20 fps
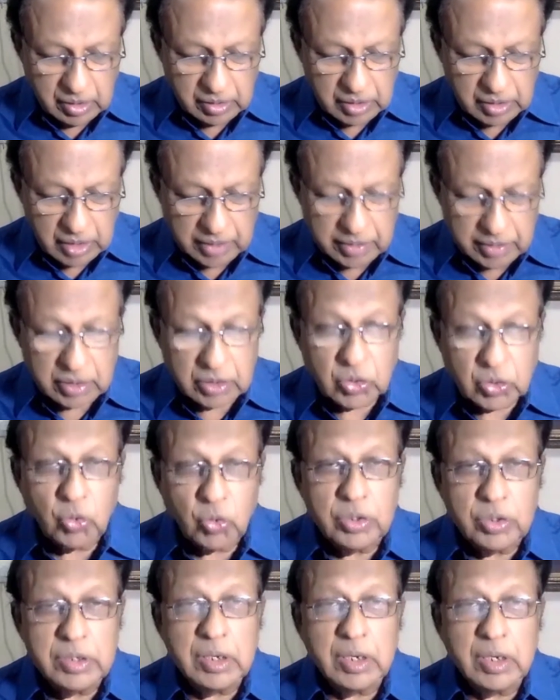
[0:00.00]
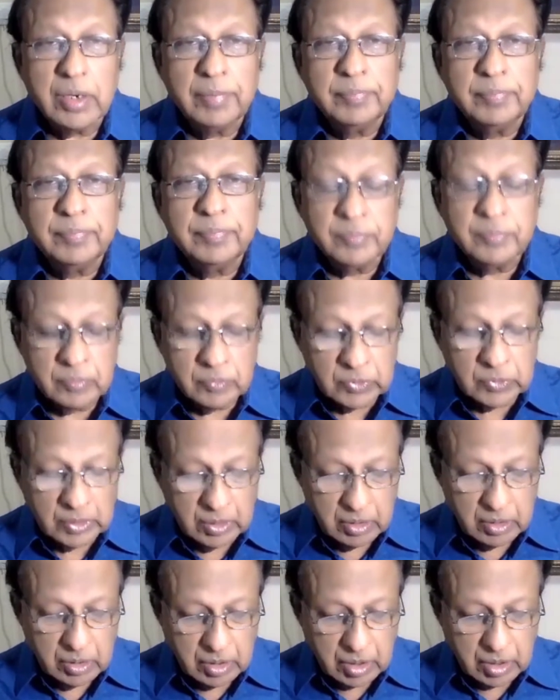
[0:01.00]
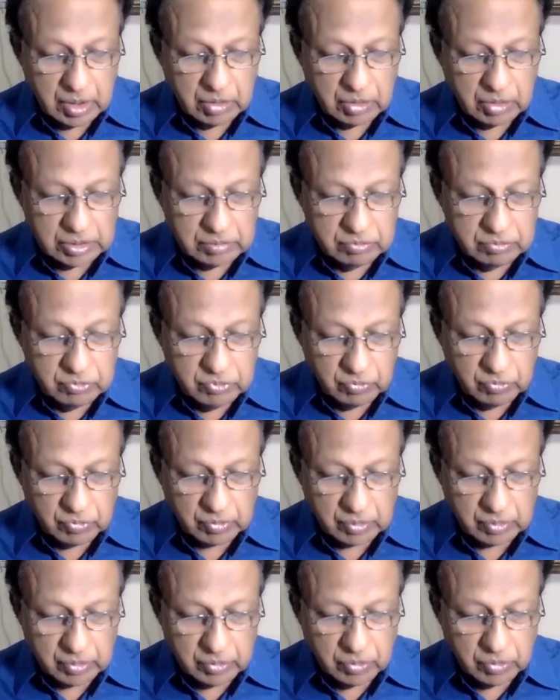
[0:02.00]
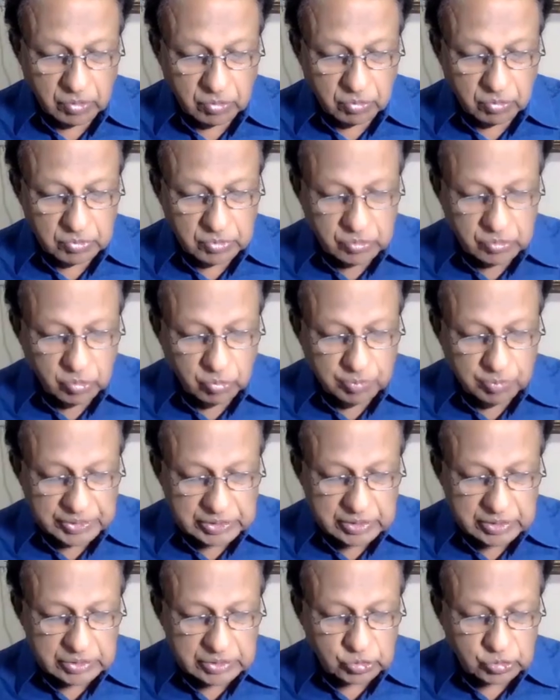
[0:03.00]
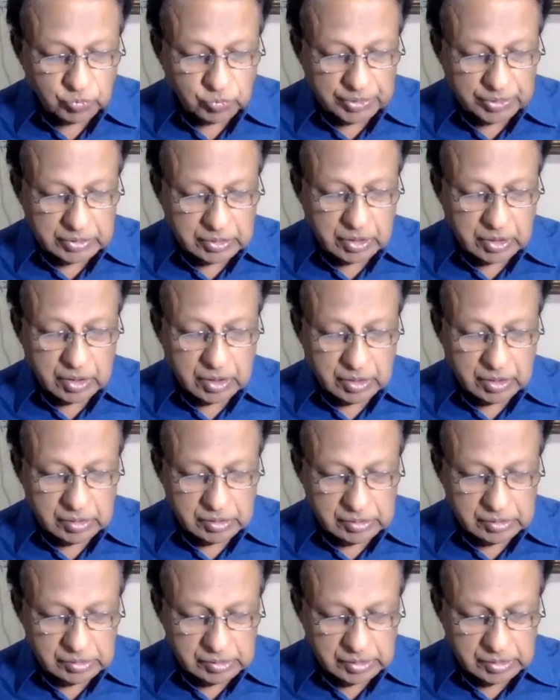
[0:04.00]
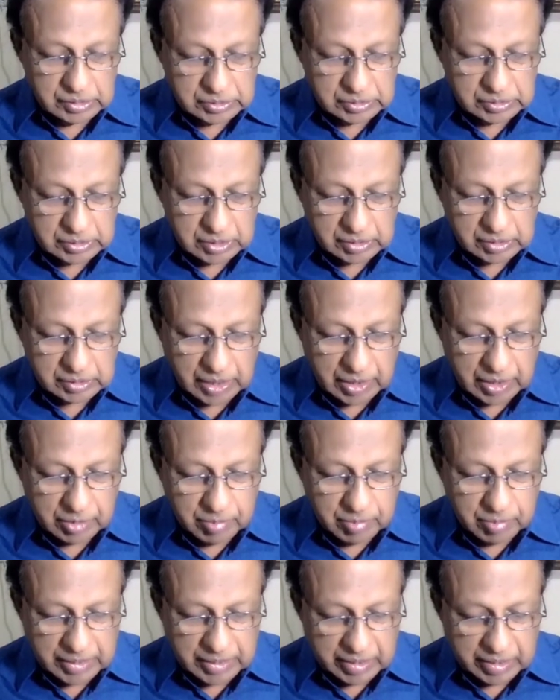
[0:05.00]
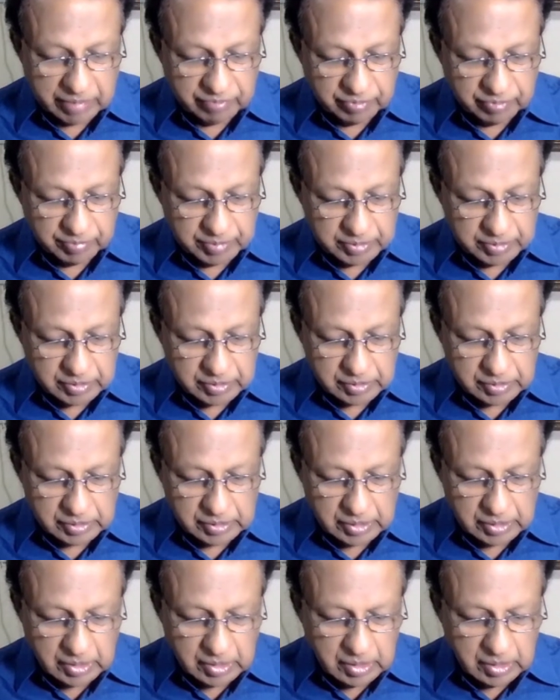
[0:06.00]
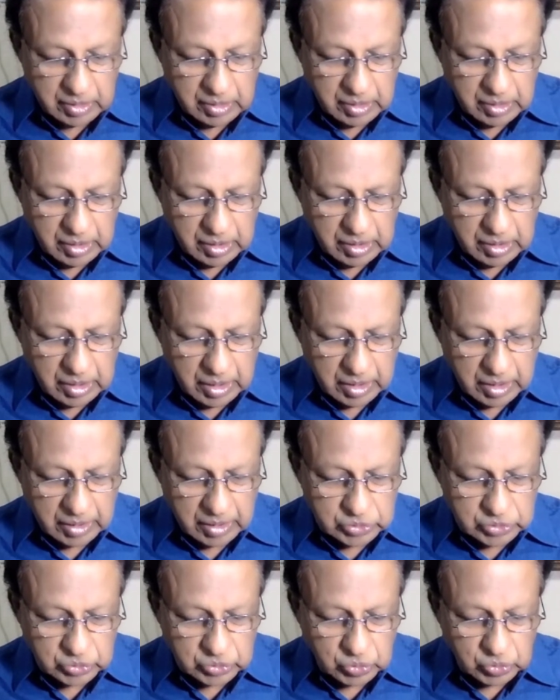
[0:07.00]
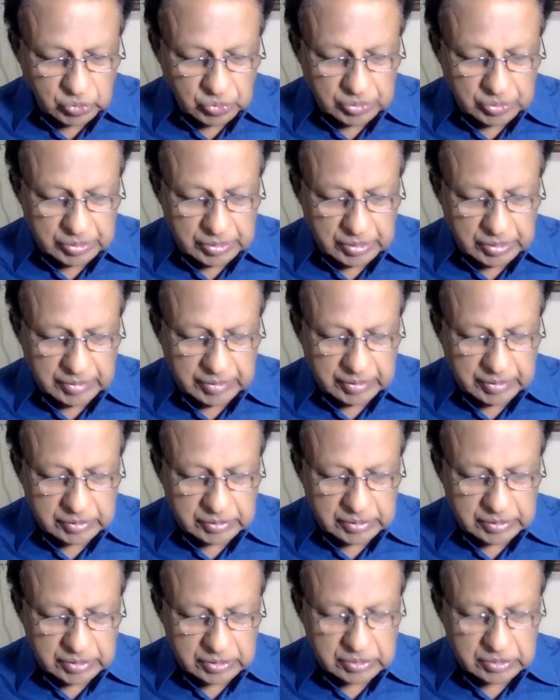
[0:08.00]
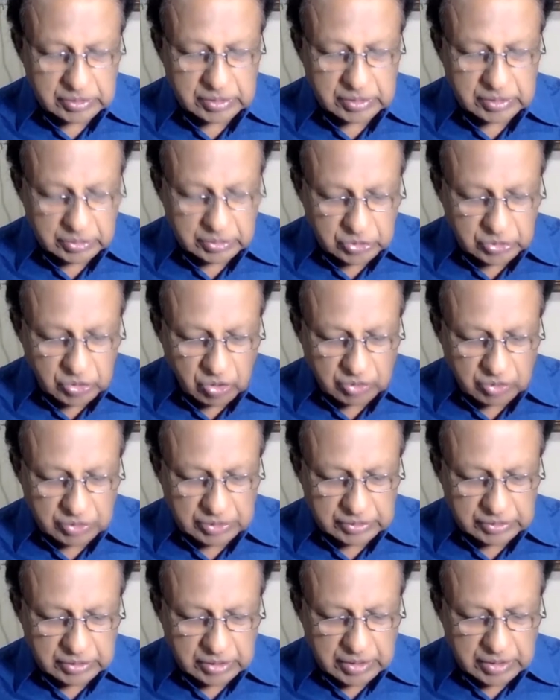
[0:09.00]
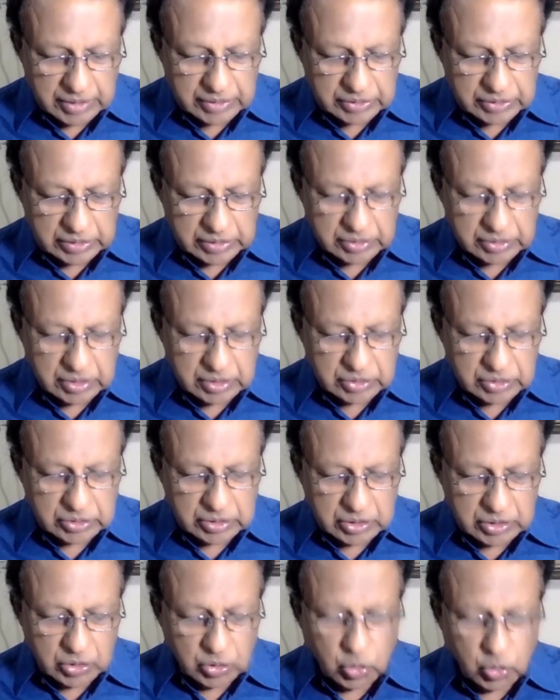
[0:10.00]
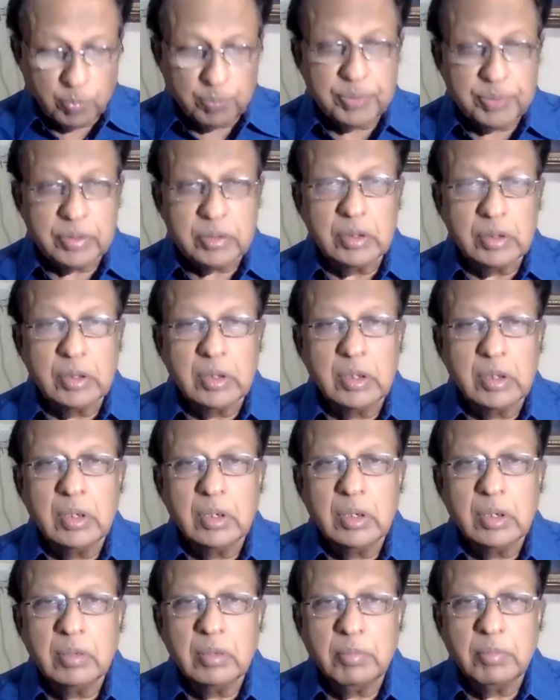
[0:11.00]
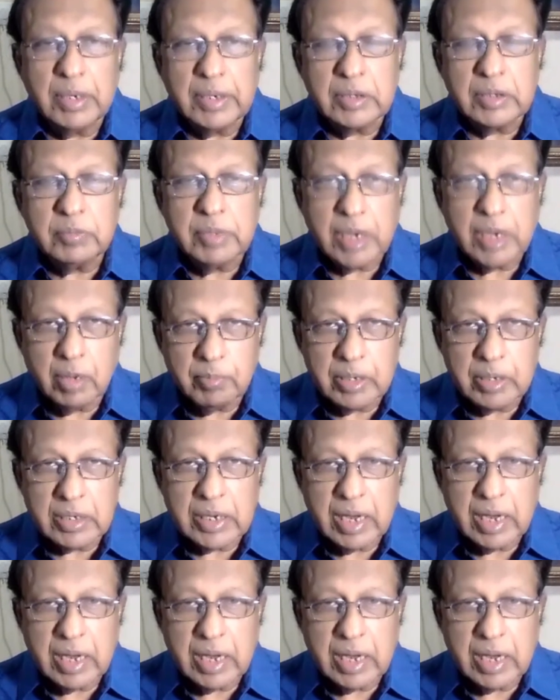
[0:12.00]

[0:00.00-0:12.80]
that he could, uh, uh, you know, do business with uh, this uh, Taliban government. Uh, so it is since it is not just an insurgency group, but has become a